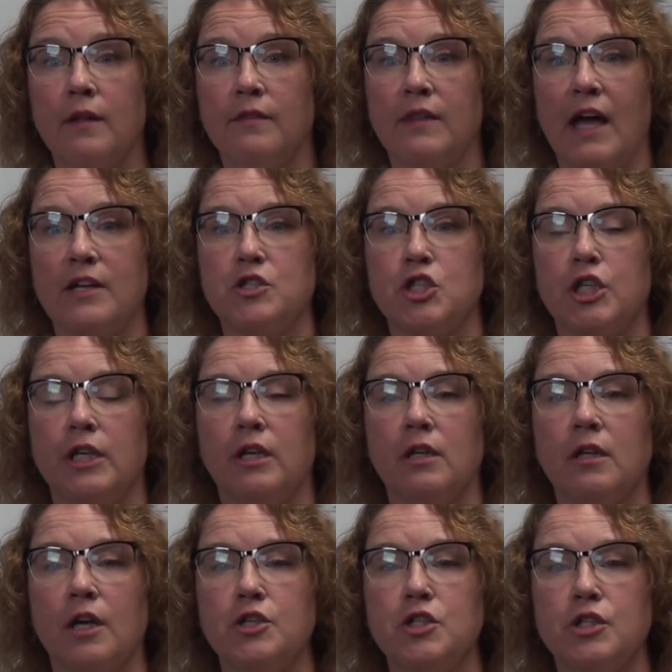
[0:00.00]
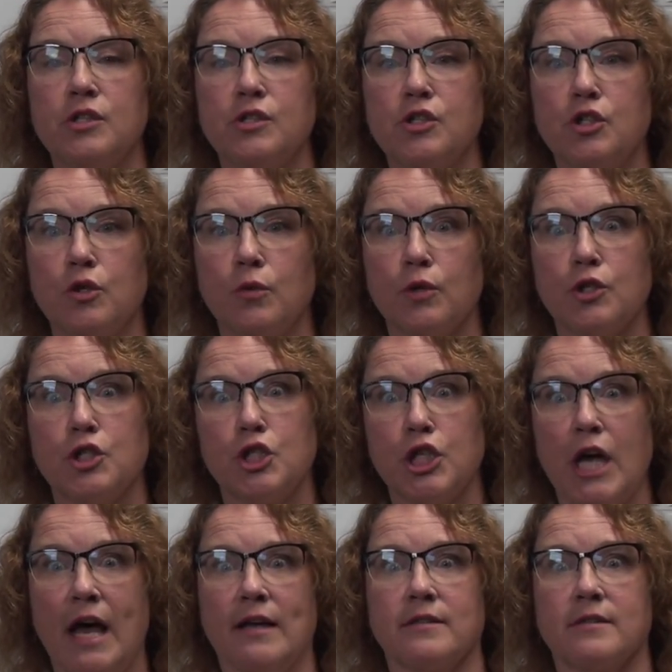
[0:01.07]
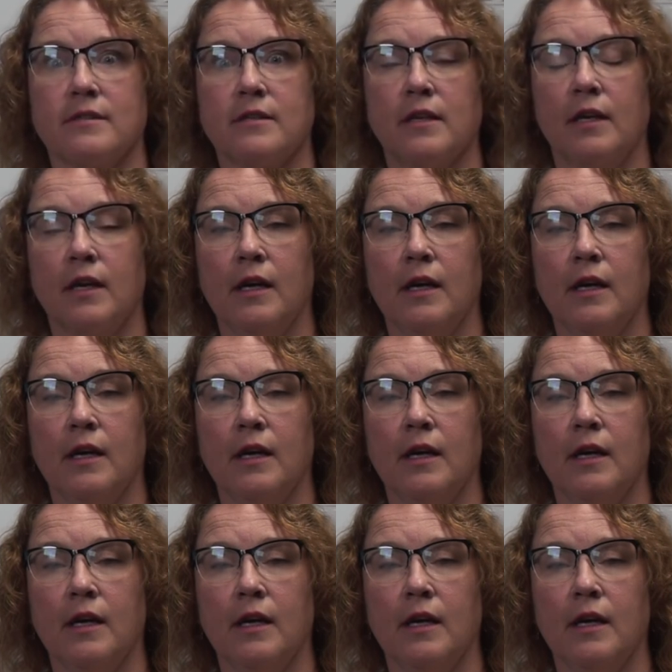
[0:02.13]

that she clutches to her chest.